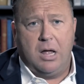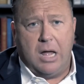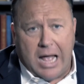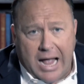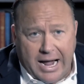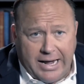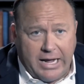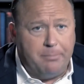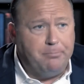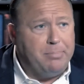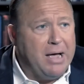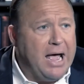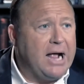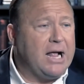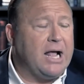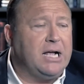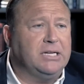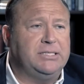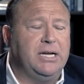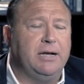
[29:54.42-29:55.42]
I get
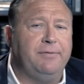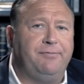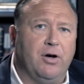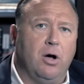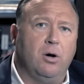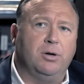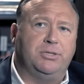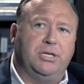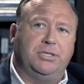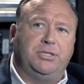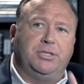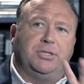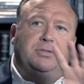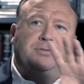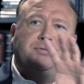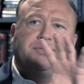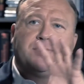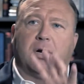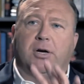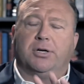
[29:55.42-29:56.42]
back, I say, folks, it's a
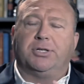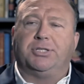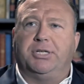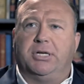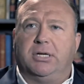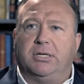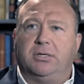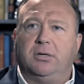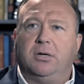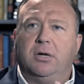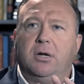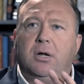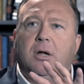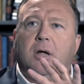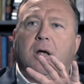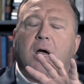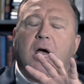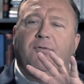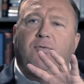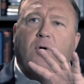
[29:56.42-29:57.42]
diversion
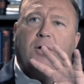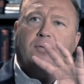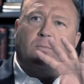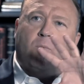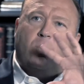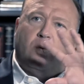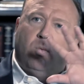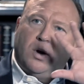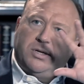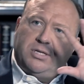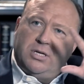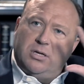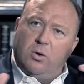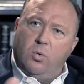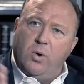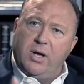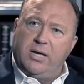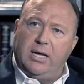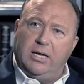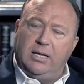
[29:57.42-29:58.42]
of what's in the
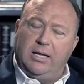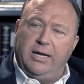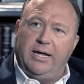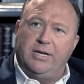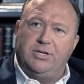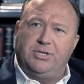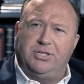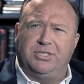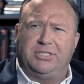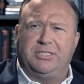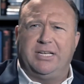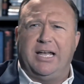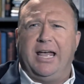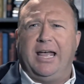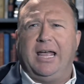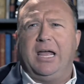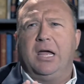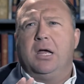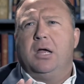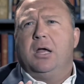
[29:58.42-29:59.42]
WikiLeaks to
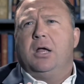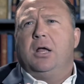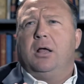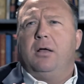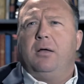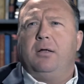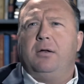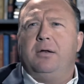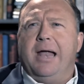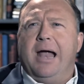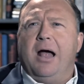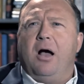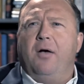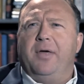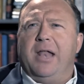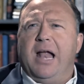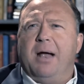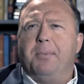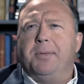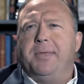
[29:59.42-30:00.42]
say now
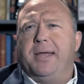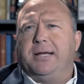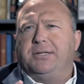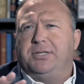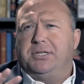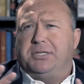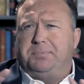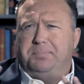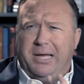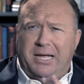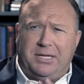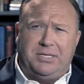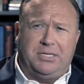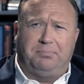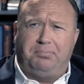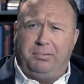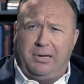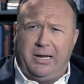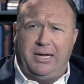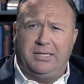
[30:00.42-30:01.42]
that everything's this pizza
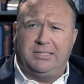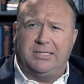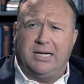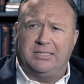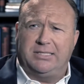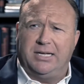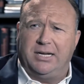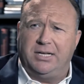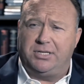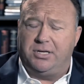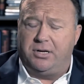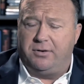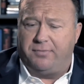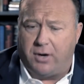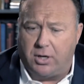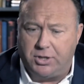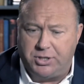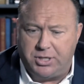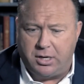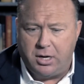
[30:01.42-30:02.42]
place. I said it's a
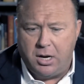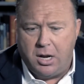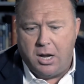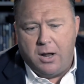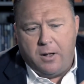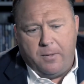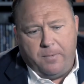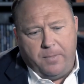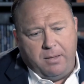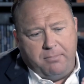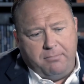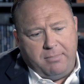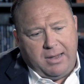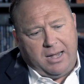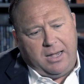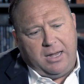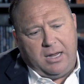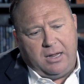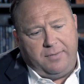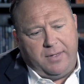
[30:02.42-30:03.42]
diversion. The
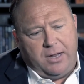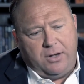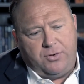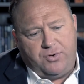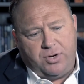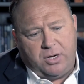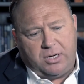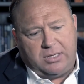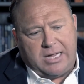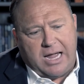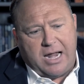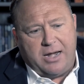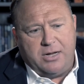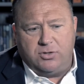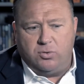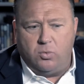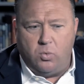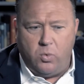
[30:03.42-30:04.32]
media then took that as